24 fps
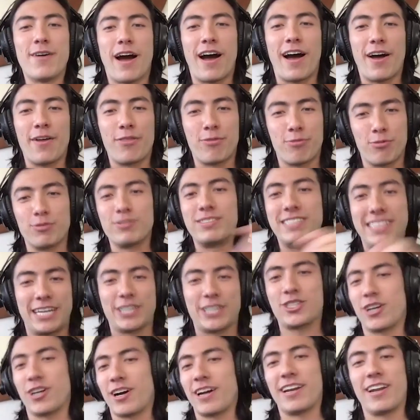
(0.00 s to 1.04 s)
through
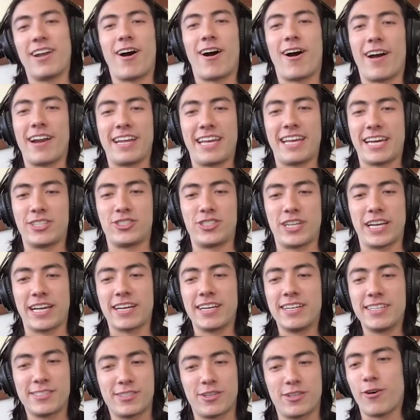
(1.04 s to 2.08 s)
Tieshun on Handshake.
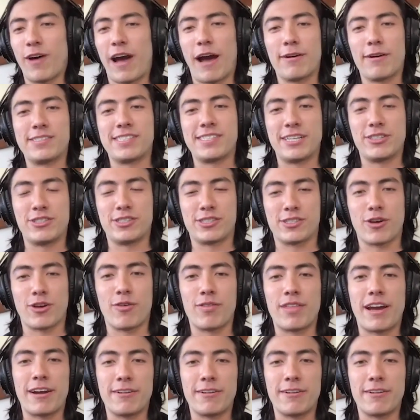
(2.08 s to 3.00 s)
So I would say just go there.